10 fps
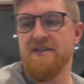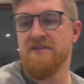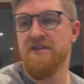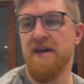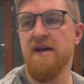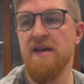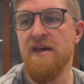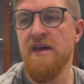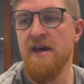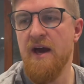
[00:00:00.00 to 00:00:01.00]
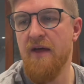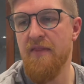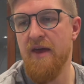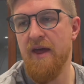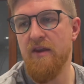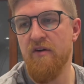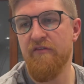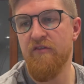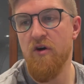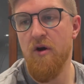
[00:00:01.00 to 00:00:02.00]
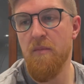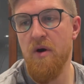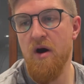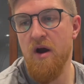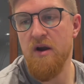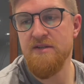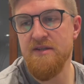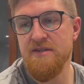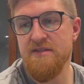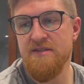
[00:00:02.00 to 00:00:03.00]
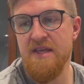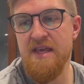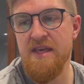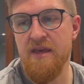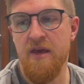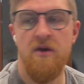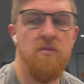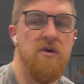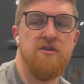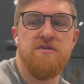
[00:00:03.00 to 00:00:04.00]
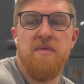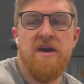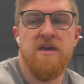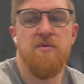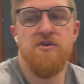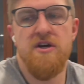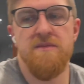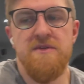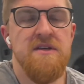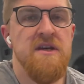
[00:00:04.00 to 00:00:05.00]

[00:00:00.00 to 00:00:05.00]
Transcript: on that. And then for part C, we're gonna do some pike push-ups.